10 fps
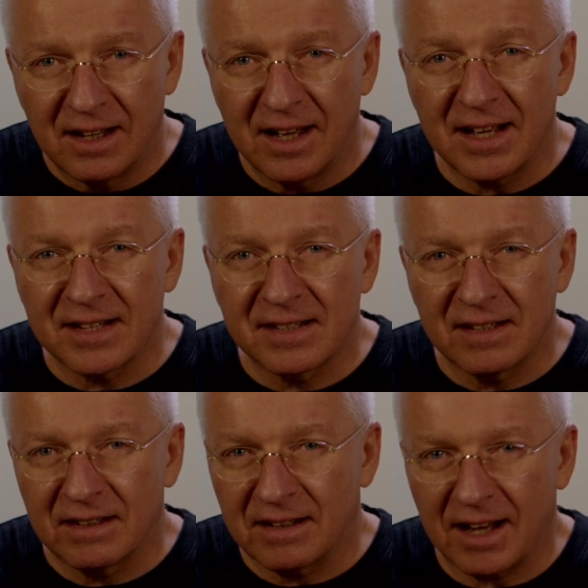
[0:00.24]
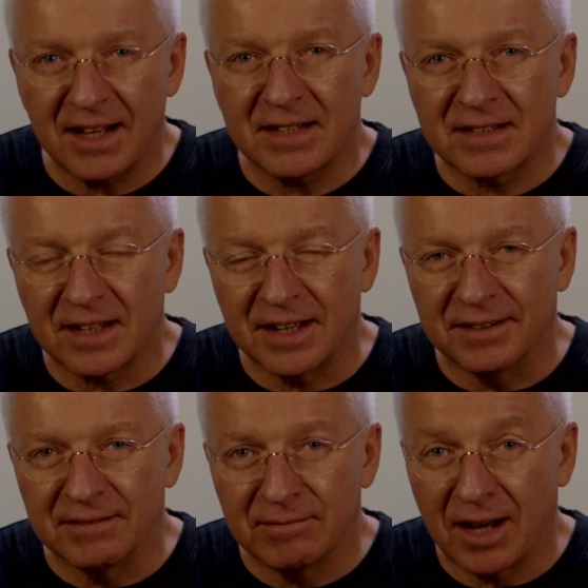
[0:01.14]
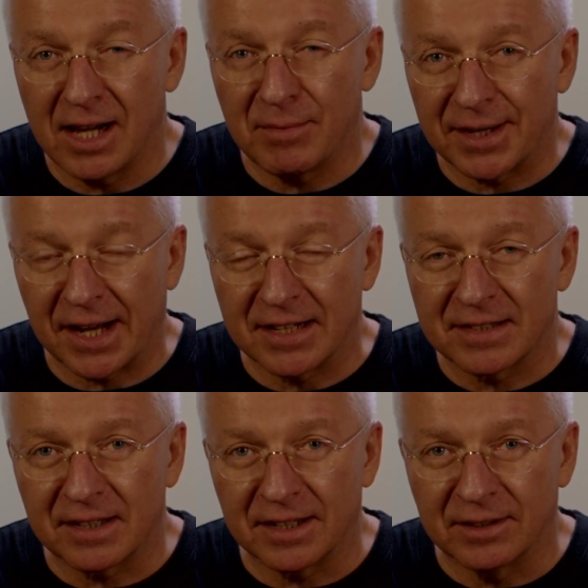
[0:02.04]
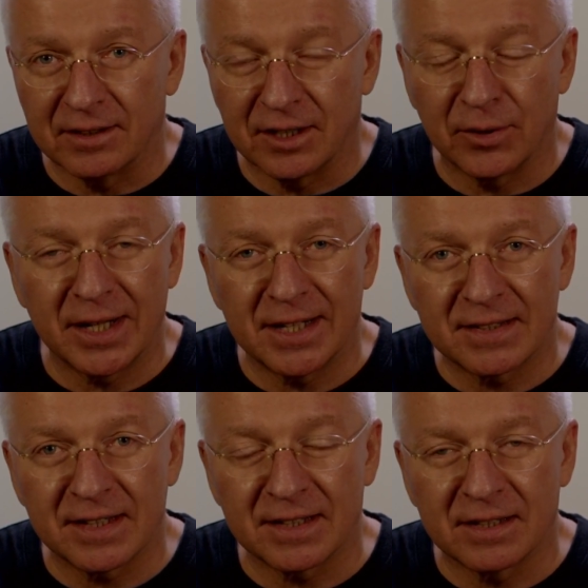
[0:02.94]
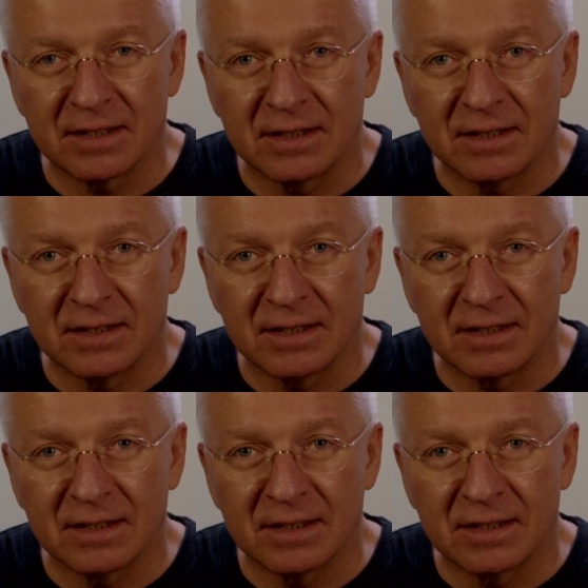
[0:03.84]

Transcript: As Einstein, Albert Einstein already said,